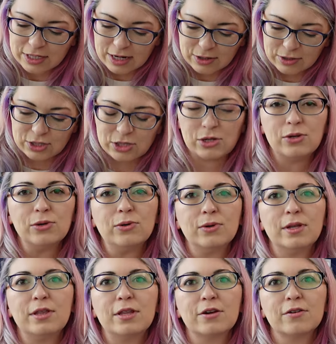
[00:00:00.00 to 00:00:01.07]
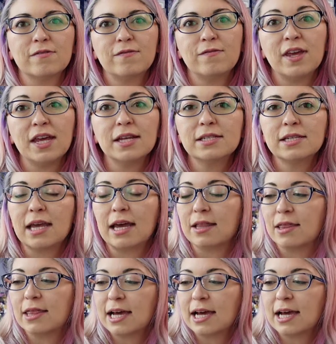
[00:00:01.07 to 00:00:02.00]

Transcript: down to their feet. And